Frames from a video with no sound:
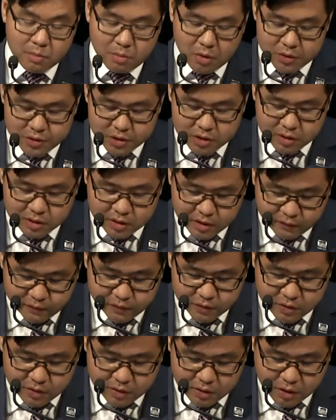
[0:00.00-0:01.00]
most
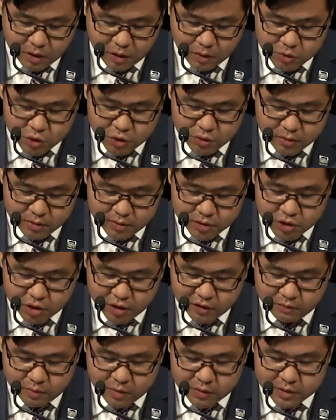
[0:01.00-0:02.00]
significant cultural
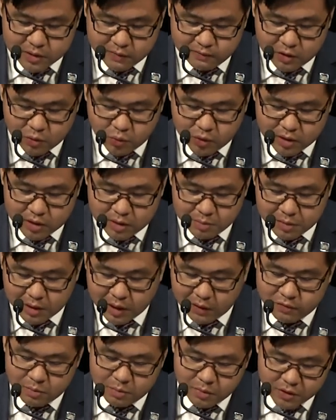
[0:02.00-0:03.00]
achievements of the Whitlam
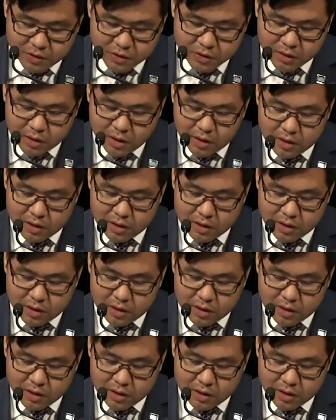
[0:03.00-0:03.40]
government